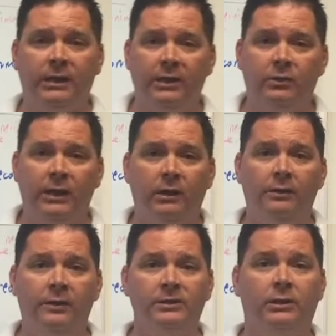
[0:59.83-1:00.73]
that you
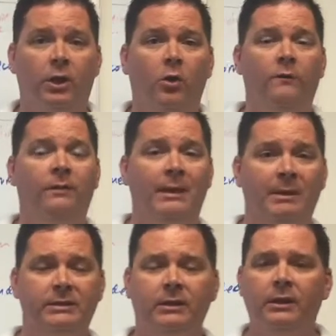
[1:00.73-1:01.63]
carry this low of
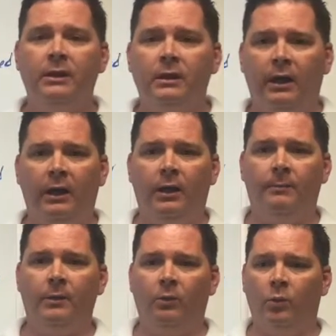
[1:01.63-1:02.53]
limits.
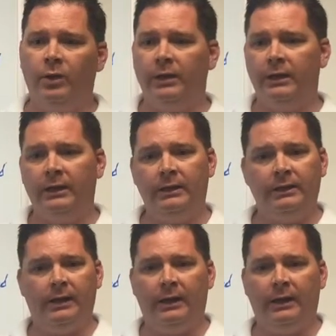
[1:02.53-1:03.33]
We're in,